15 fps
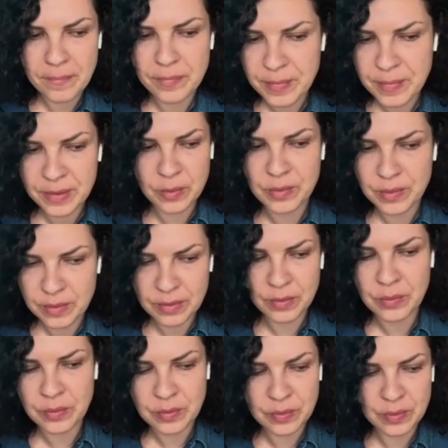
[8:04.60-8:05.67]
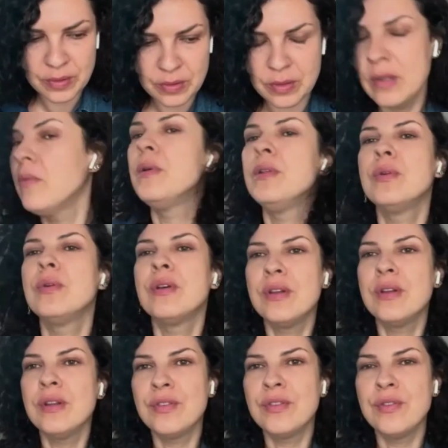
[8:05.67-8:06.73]
people who we took an
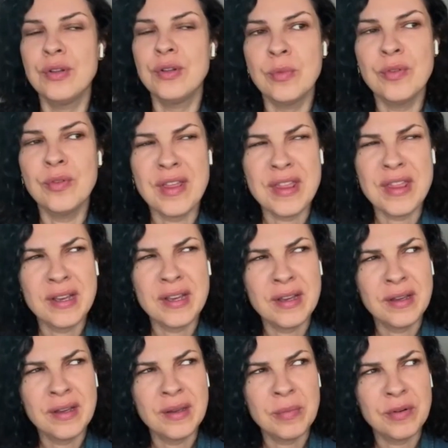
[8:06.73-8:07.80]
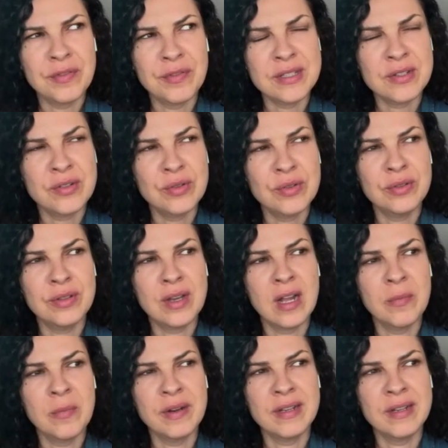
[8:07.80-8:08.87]
interview in the movie, I think Professor Ruth
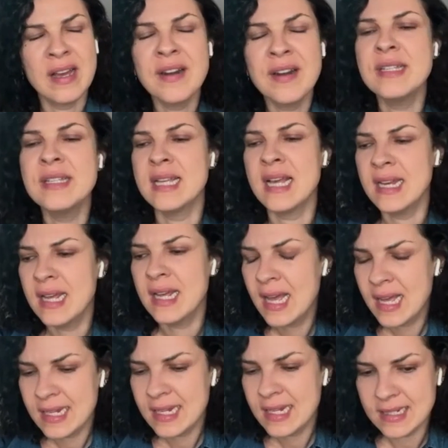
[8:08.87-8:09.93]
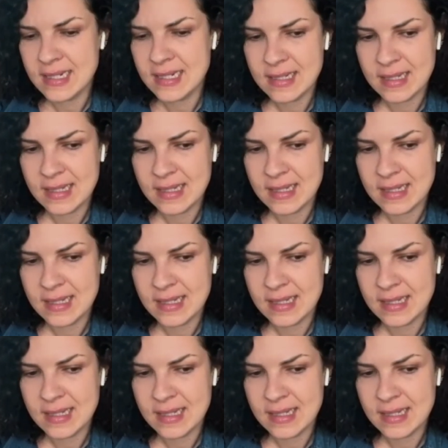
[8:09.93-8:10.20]
Halperin Kadari said that